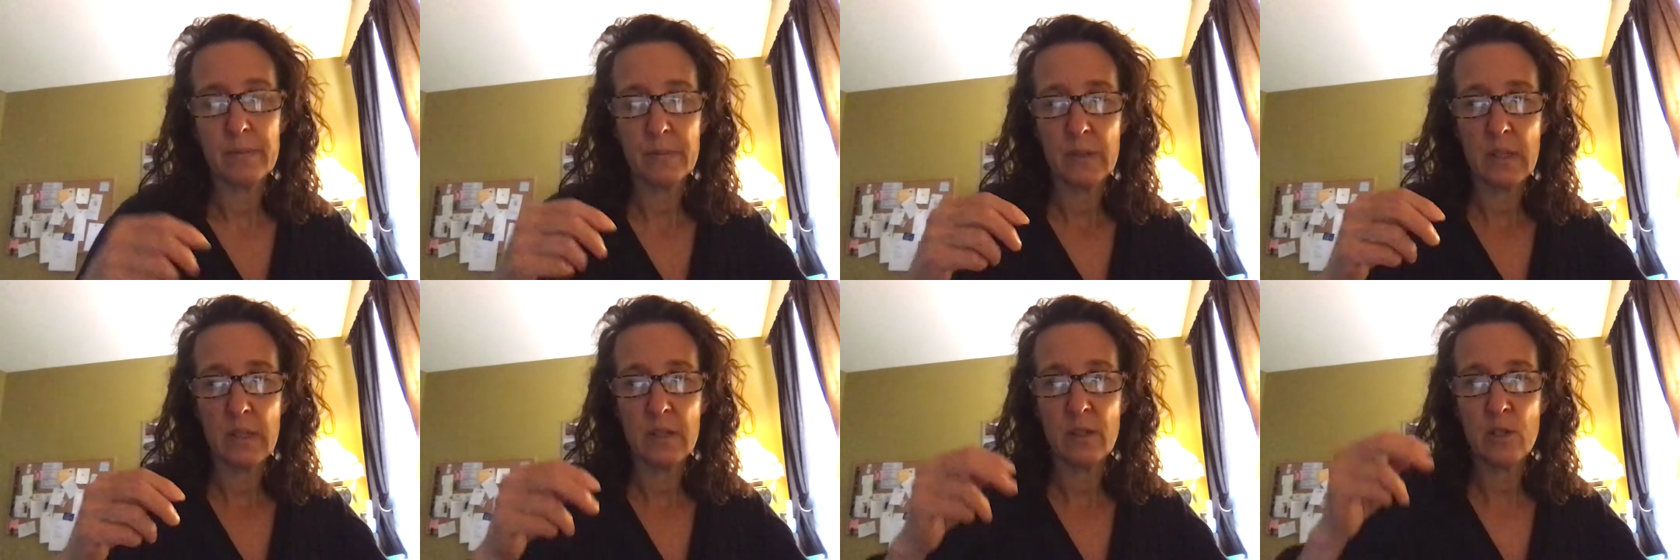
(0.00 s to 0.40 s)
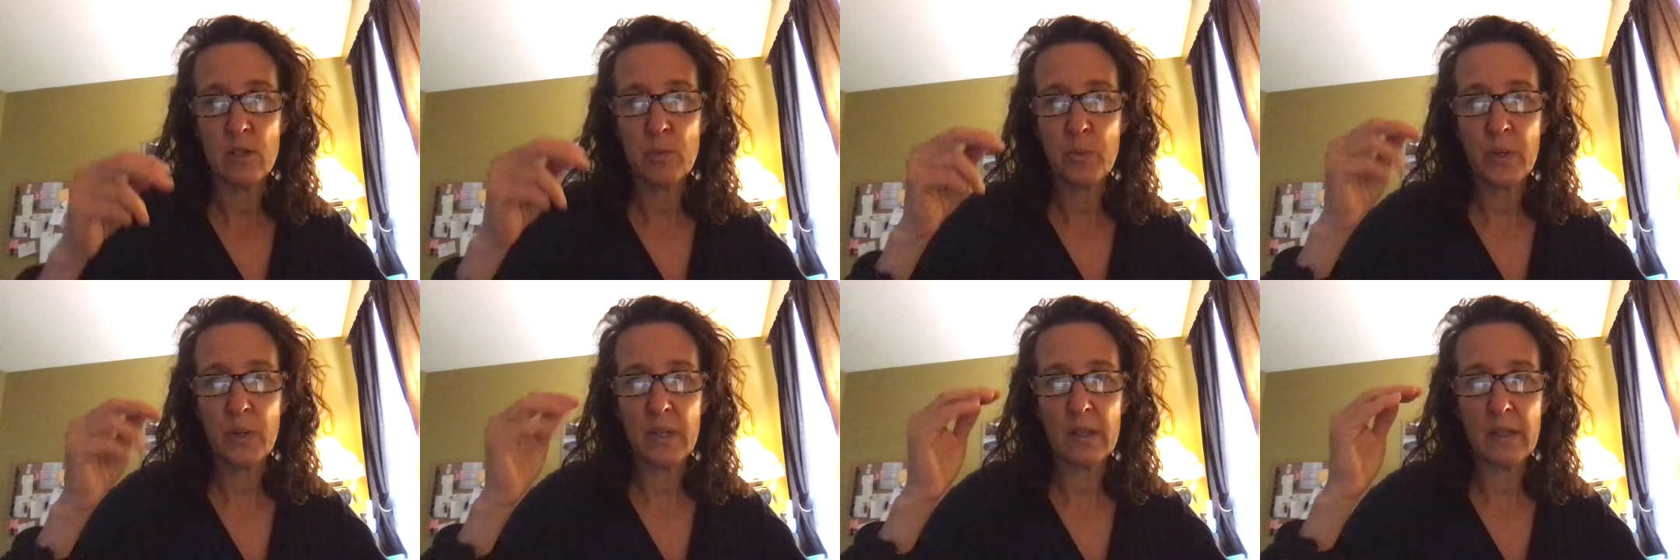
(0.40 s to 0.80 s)
in the
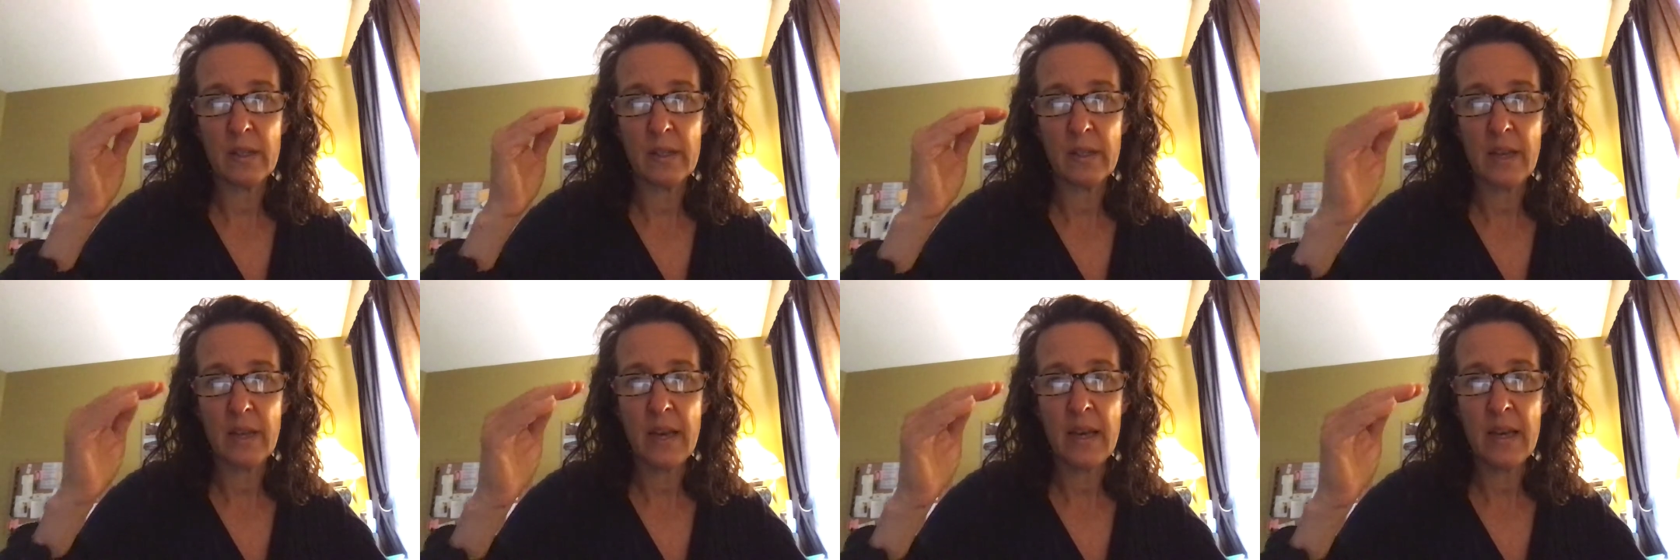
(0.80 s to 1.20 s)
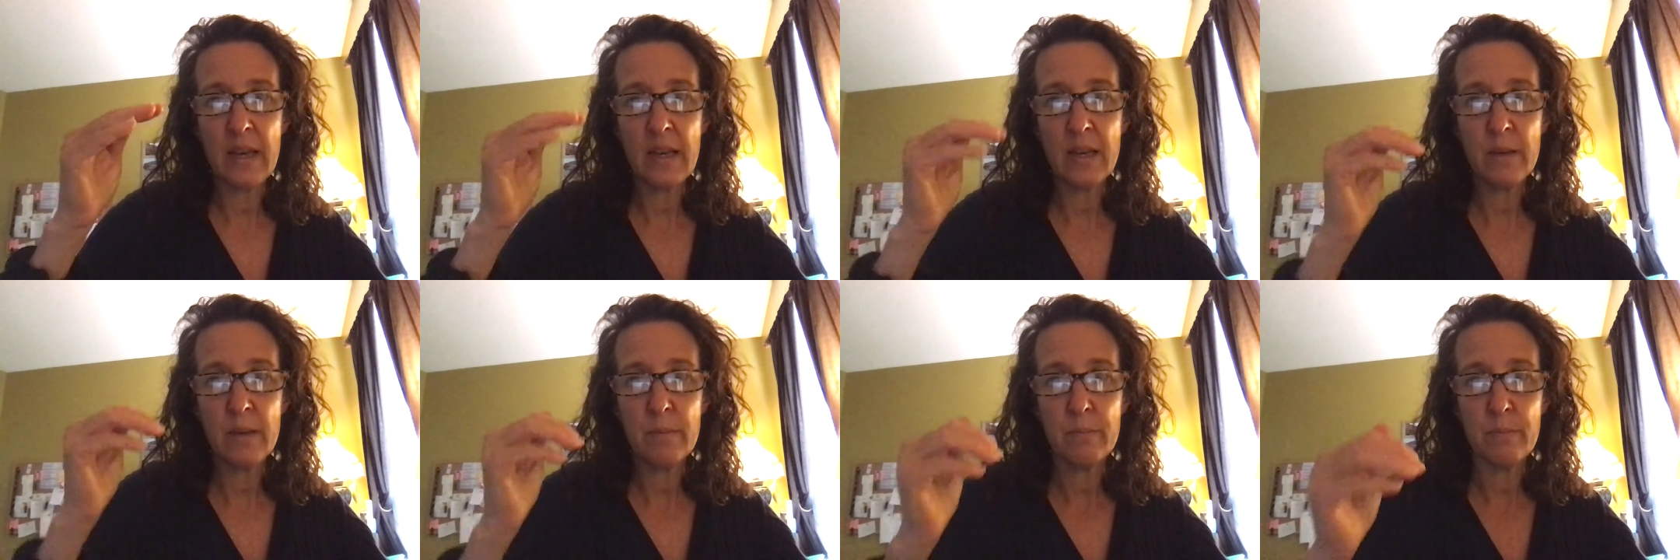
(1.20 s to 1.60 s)
spring, like
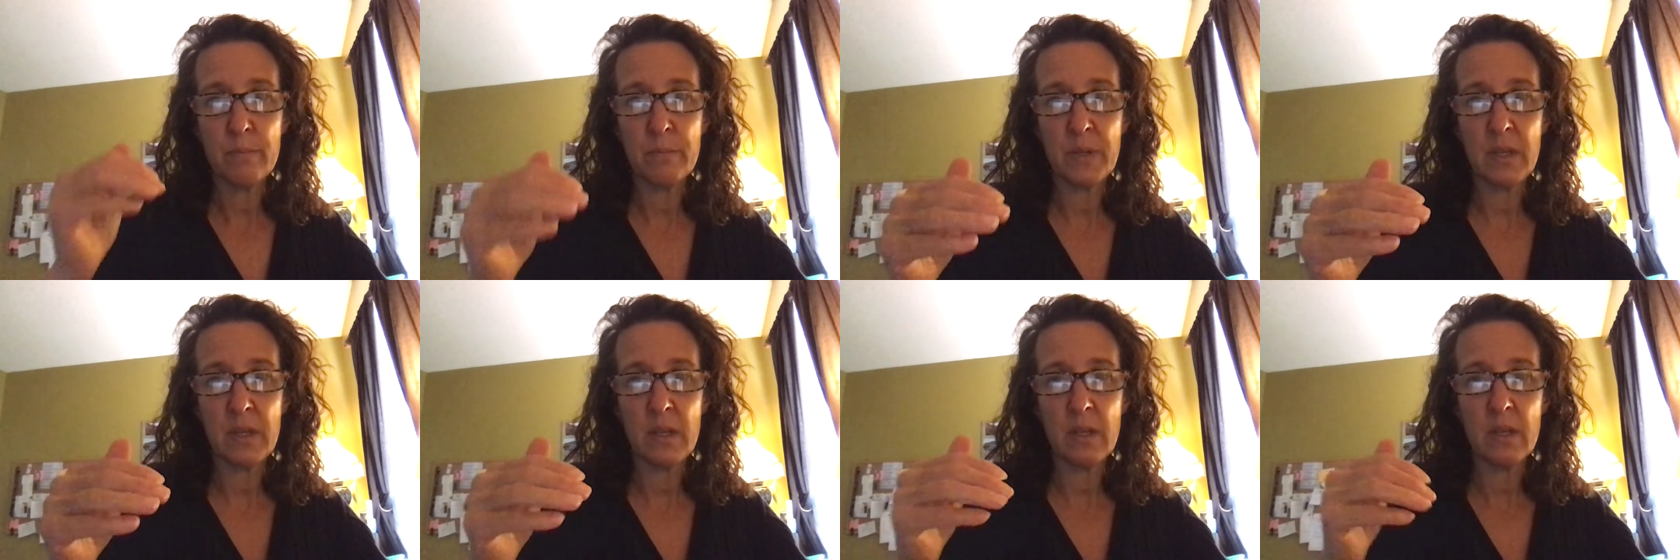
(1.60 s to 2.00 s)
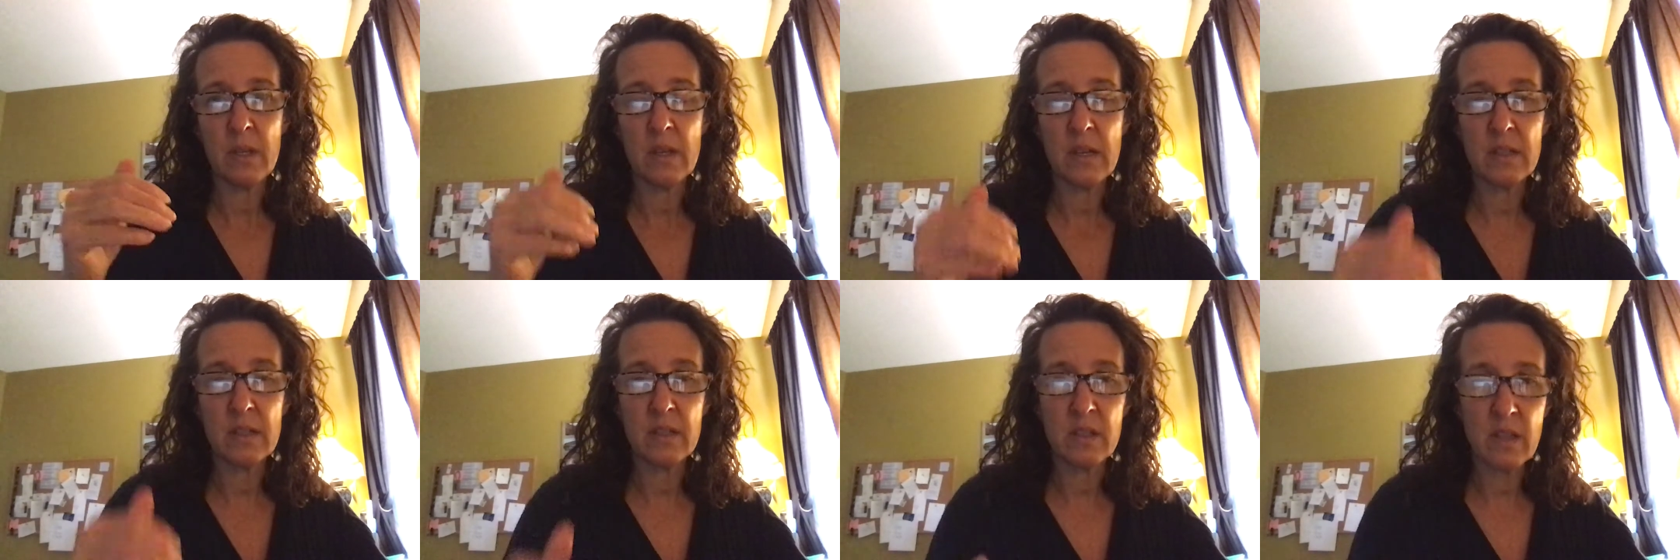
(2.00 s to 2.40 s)
A, B,
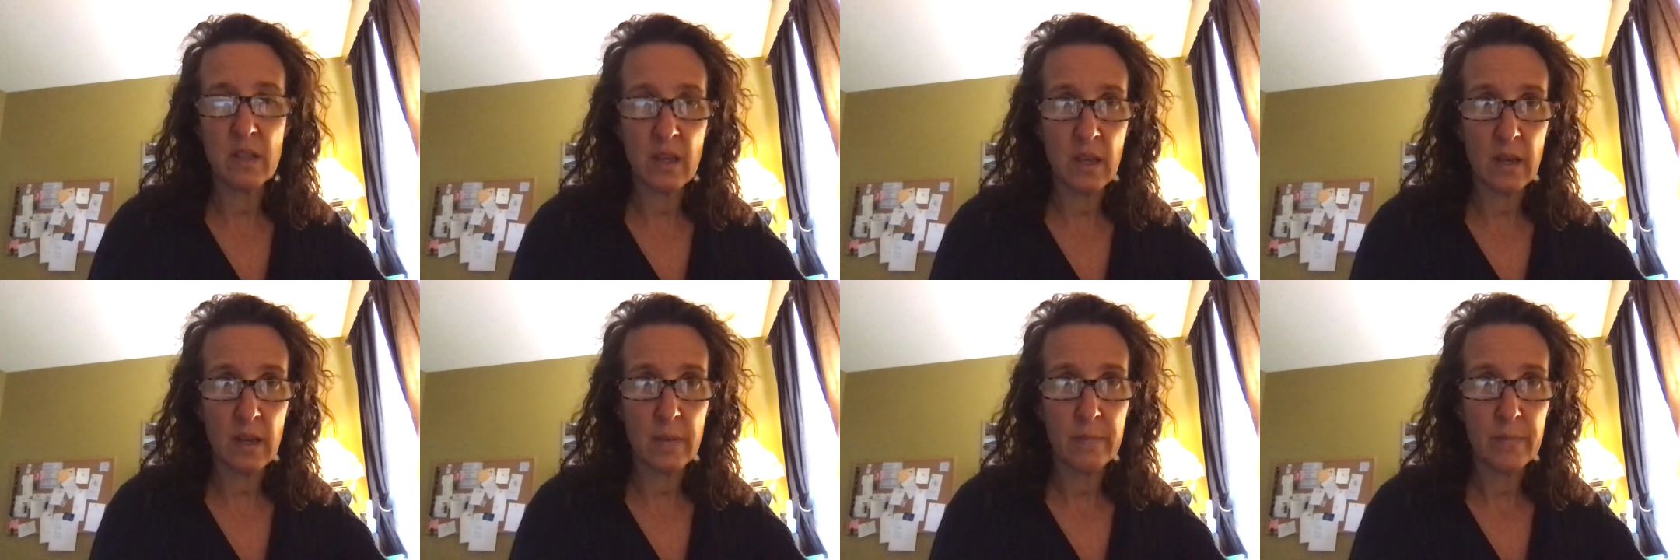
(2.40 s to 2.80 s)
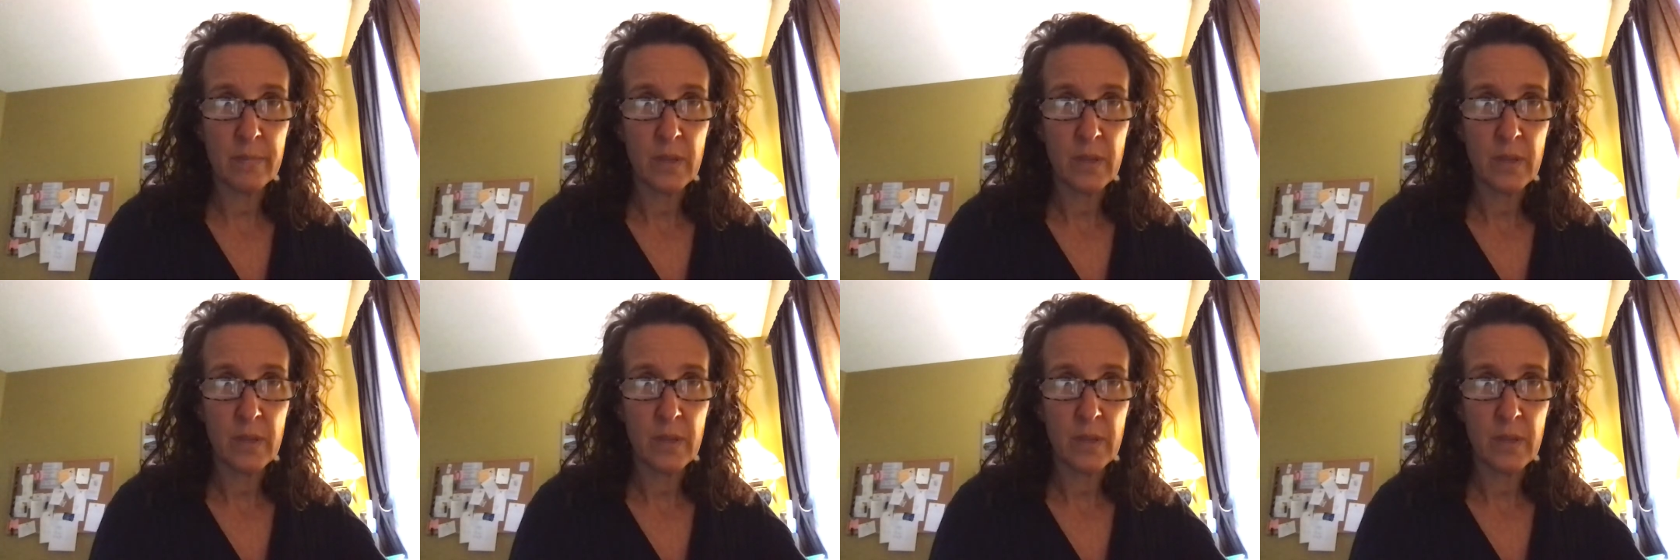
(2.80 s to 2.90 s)
and C,